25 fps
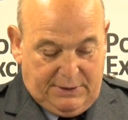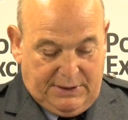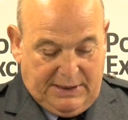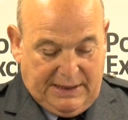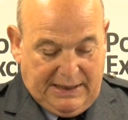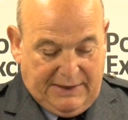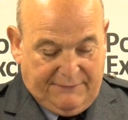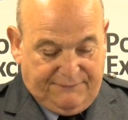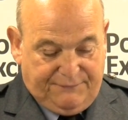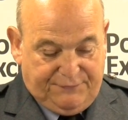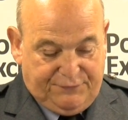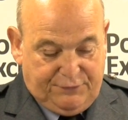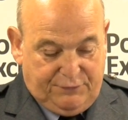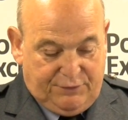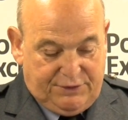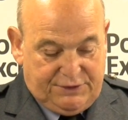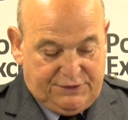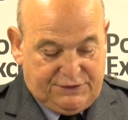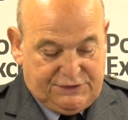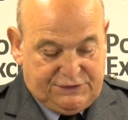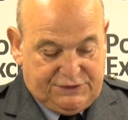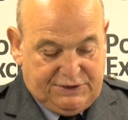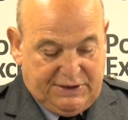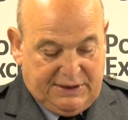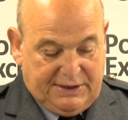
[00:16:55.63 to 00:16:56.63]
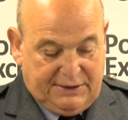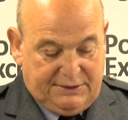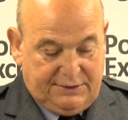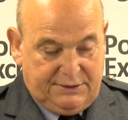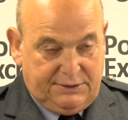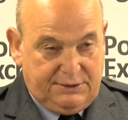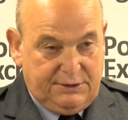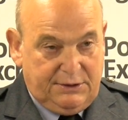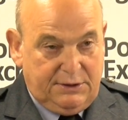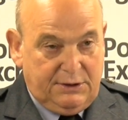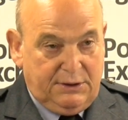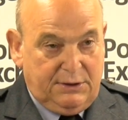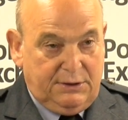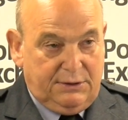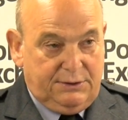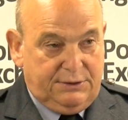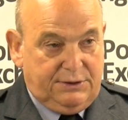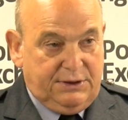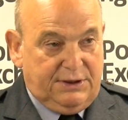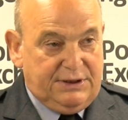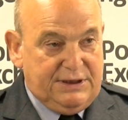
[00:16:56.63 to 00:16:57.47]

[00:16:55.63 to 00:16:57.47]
have to understand the